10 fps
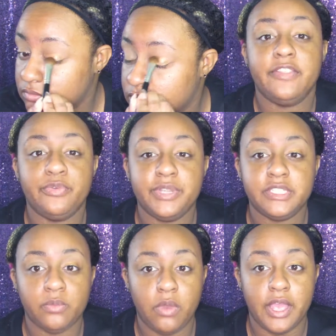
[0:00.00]
The
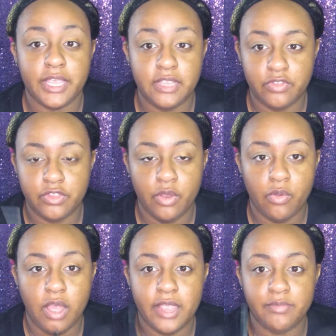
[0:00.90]
reason why, even though
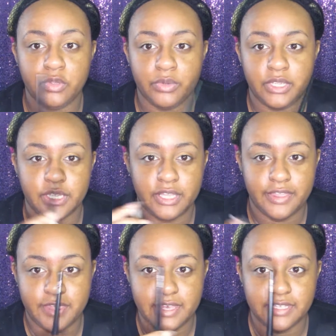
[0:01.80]
I'm doing
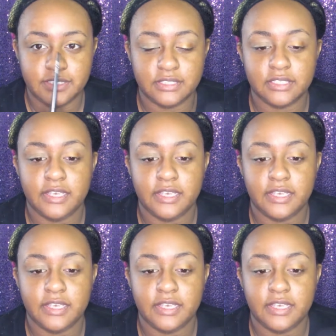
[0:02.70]
this